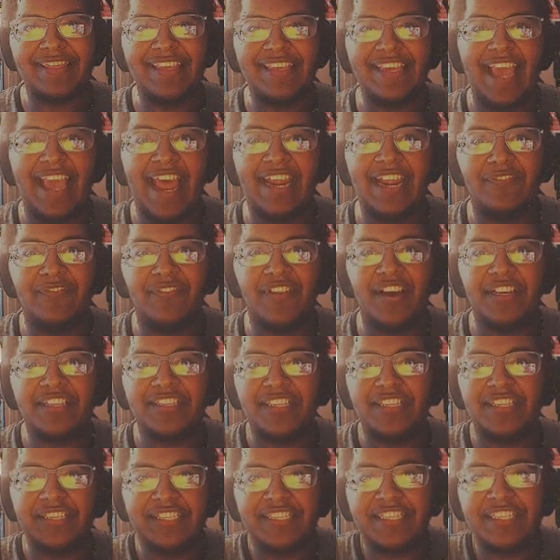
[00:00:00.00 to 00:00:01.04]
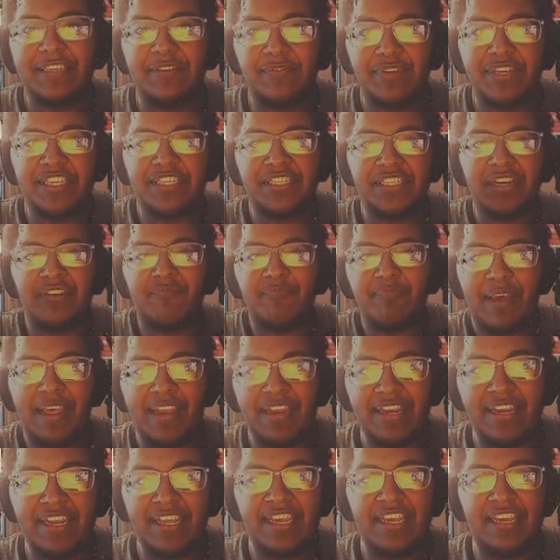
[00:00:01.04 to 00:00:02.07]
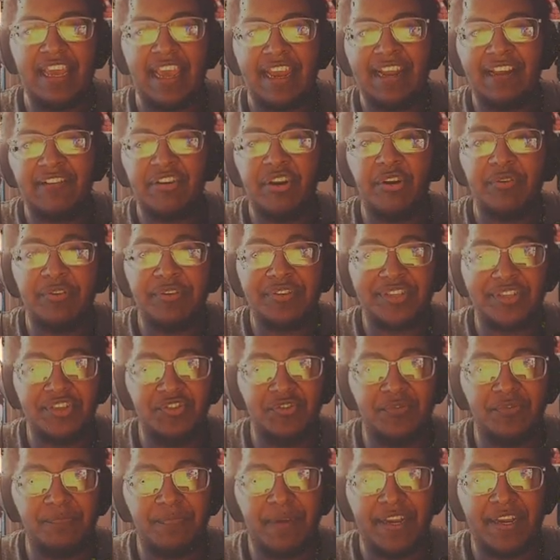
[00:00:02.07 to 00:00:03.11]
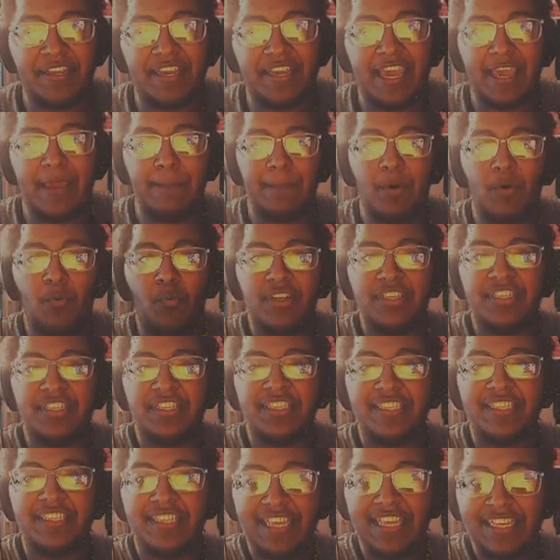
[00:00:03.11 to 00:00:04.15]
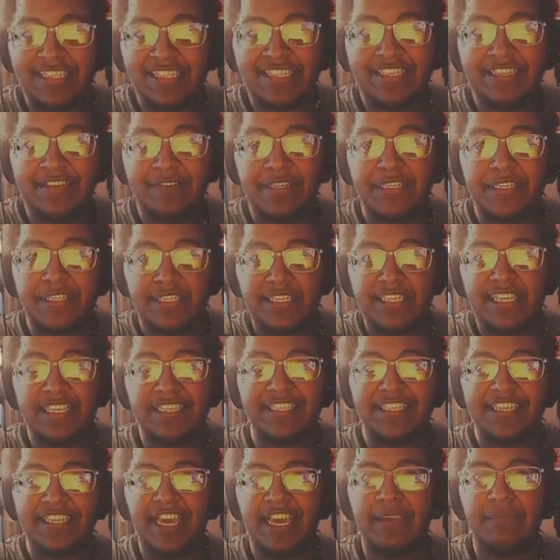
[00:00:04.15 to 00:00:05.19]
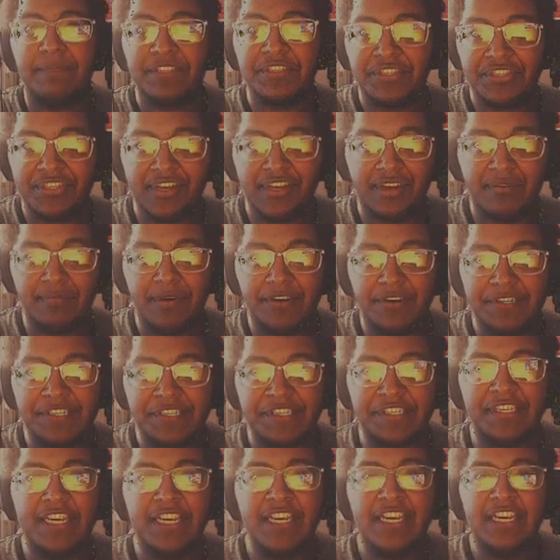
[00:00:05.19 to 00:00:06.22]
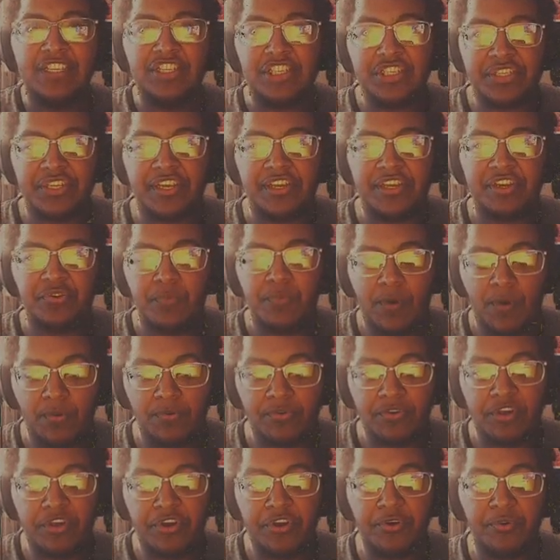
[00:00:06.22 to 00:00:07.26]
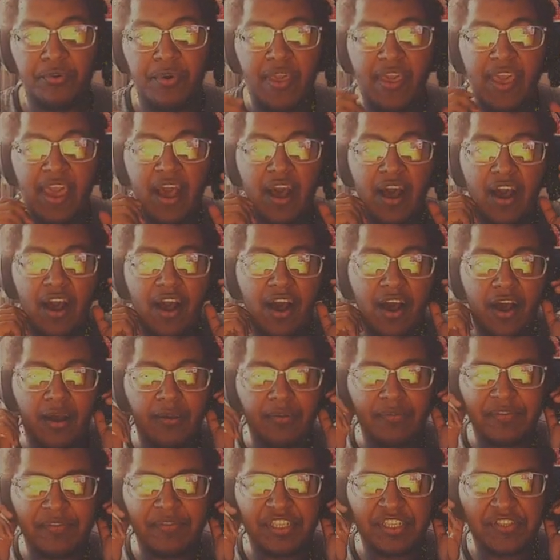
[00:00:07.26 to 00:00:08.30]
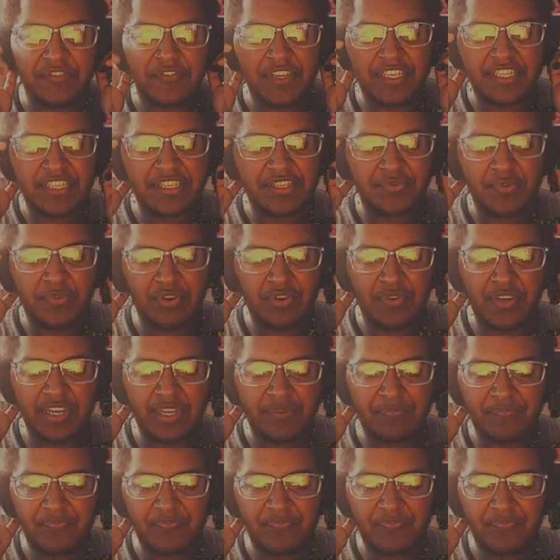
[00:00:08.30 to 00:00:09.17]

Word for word: the end of like the series of Bendy, and I know there's a new Bendy game, but once this series, this game is done, mites, just like you all know. Uh, let me just fix this real quick.